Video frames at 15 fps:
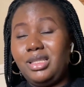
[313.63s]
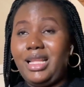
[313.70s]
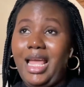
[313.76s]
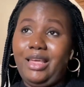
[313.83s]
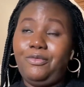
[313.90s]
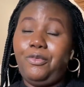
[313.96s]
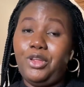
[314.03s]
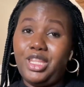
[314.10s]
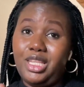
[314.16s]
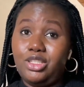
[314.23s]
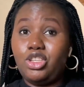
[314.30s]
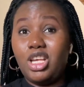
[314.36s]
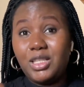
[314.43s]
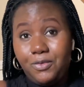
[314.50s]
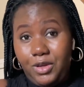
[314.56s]
like for the
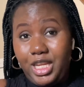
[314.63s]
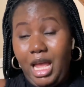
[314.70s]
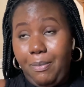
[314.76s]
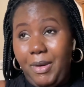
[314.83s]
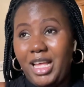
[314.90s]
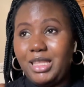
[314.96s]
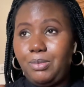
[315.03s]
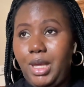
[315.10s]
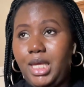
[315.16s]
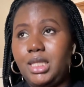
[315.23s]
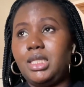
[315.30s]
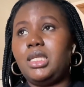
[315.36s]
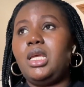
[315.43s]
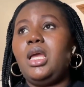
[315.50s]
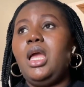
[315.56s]
just for the apartment
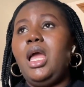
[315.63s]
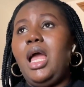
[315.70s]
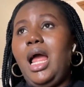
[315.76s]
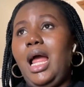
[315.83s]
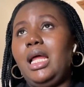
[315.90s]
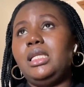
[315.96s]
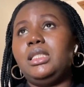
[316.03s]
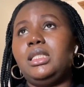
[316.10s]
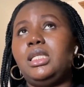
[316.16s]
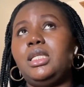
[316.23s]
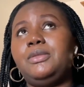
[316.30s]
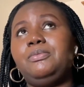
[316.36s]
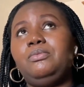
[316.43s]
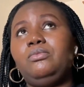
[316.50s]
and